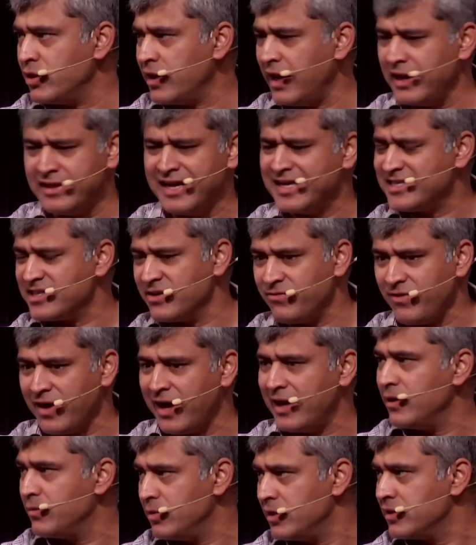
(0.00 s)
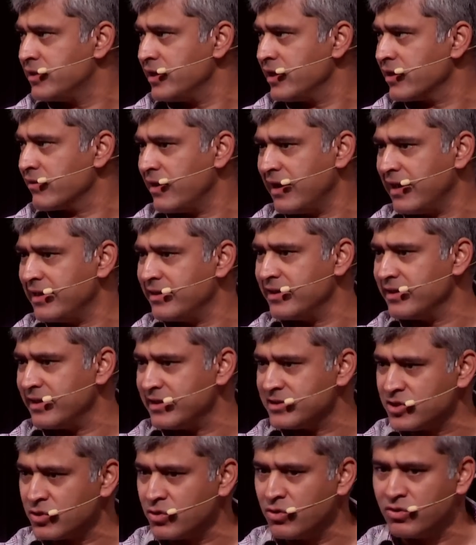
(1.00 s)
And that's a valuable thing, right? I think
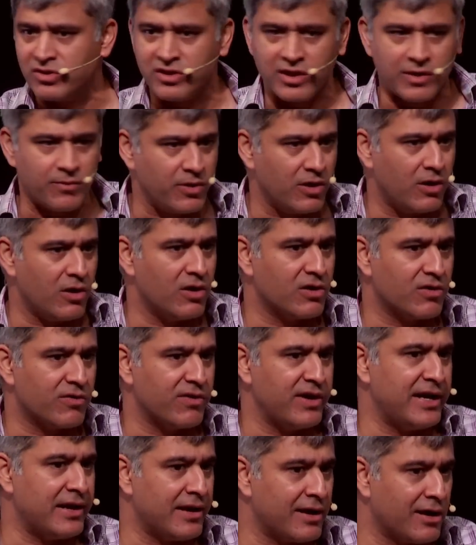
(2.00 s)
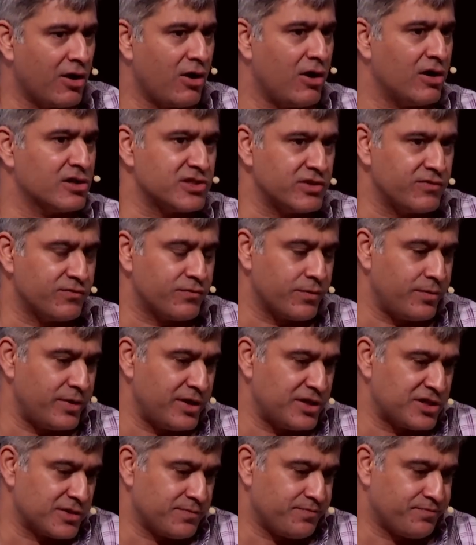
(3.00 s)
that's a good thing. We all agree it unlocks
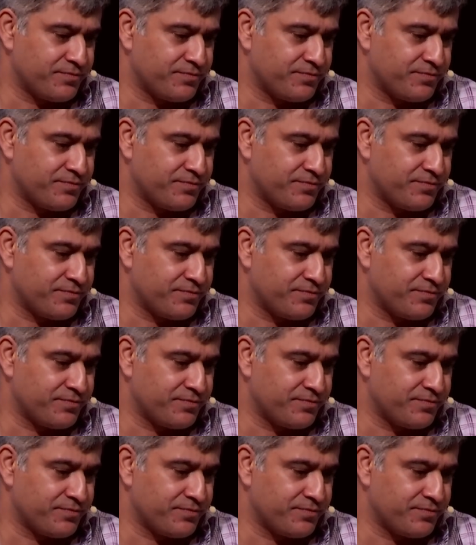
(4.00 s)
information.